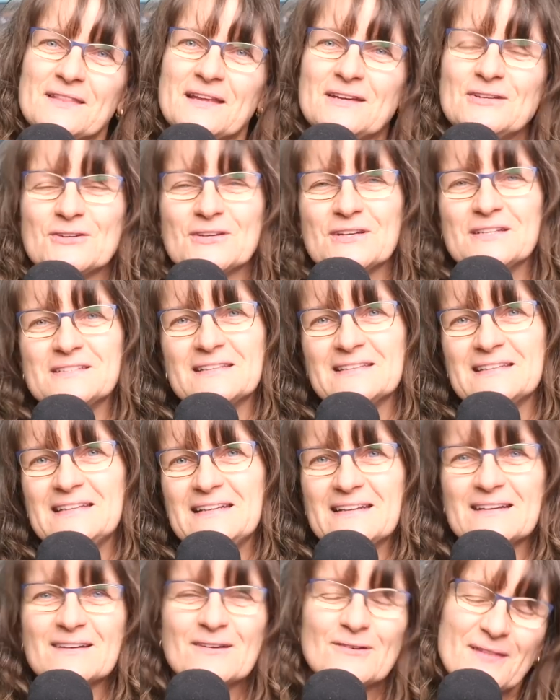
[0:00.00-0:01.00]
And then you're going to
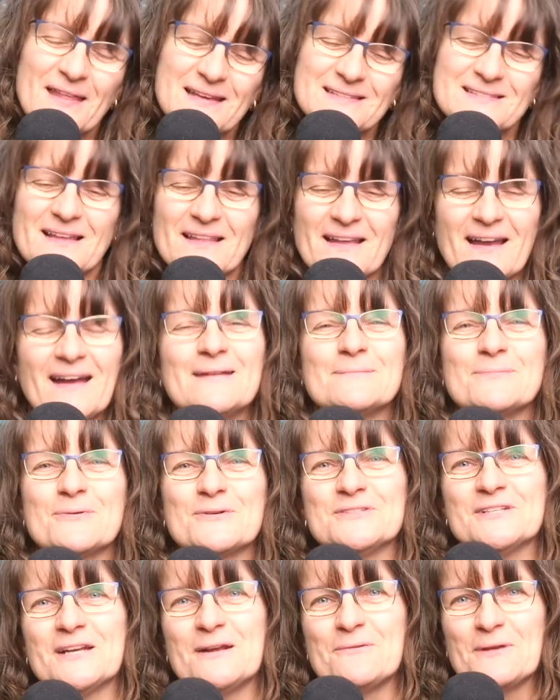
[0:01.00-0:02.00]
delete it and go, that's not the kind of
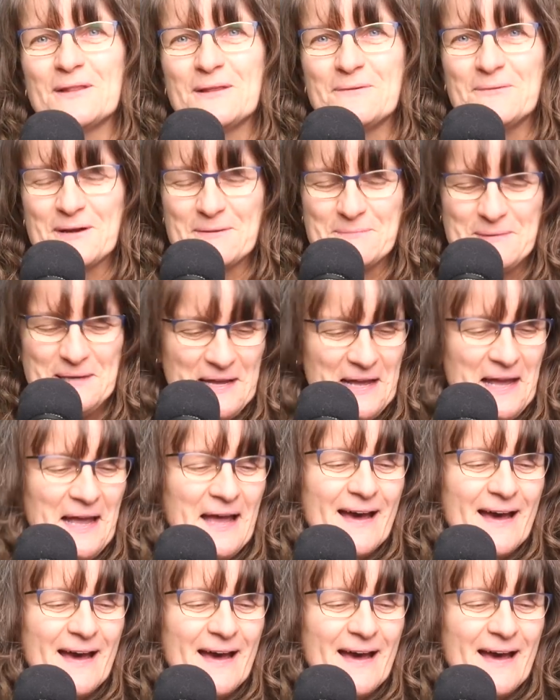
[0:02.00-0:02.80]
person I really want to be.